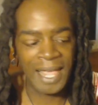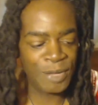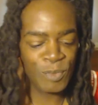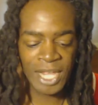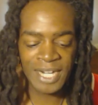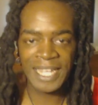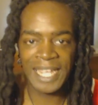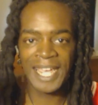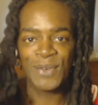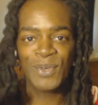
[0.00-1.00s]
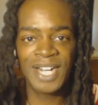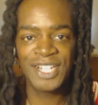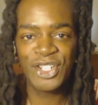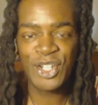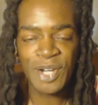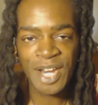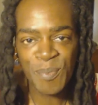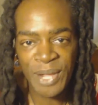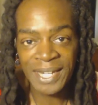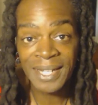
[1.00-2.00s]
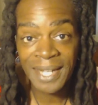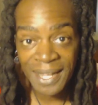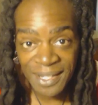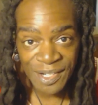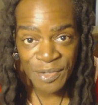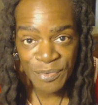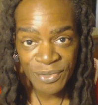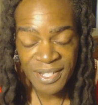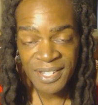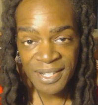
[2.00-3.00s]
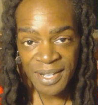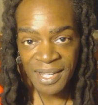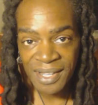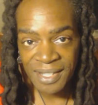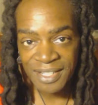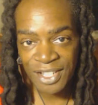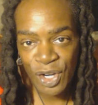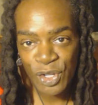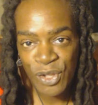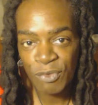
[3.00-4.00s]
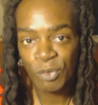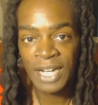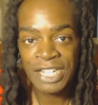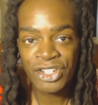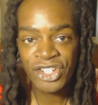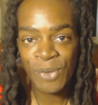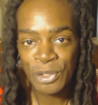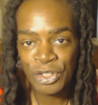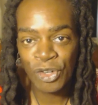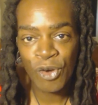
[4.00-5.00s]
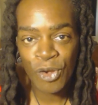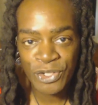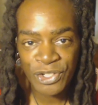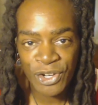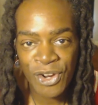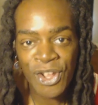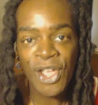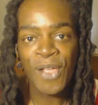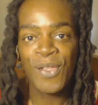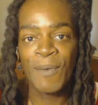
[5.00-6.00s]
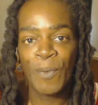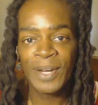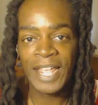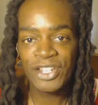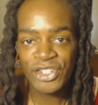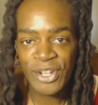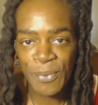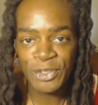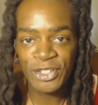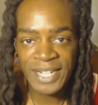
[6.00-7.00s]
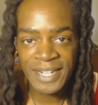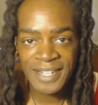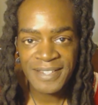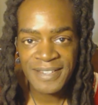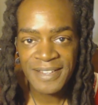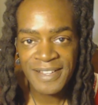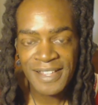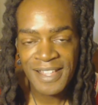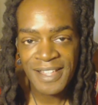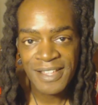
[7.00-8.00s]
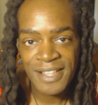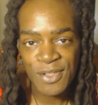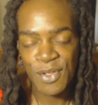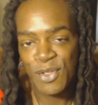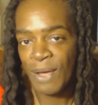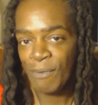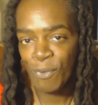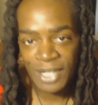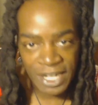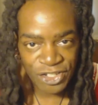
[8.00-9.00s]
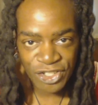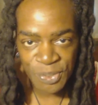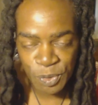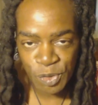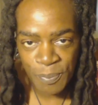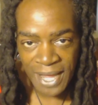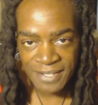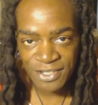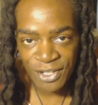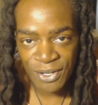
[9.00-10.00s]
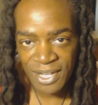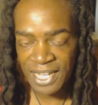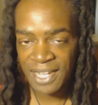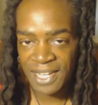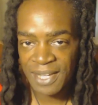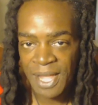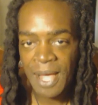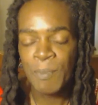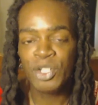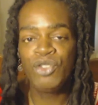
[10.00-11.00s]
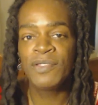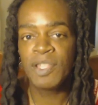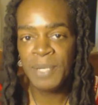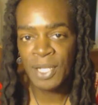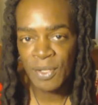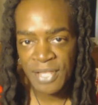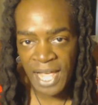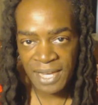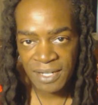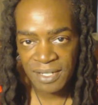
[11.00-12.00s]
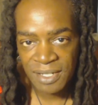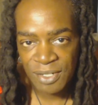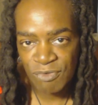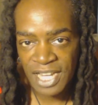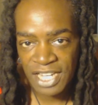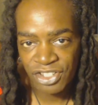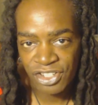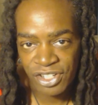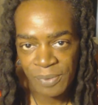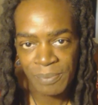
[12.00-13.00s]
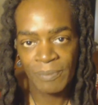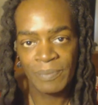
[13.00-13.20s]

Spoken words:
And again, relationship doesn't mean love. You know, you have a relationship with your grocer, you have a relationship with your dentist, you have a relationship with your pastor, but you have to build that relationship.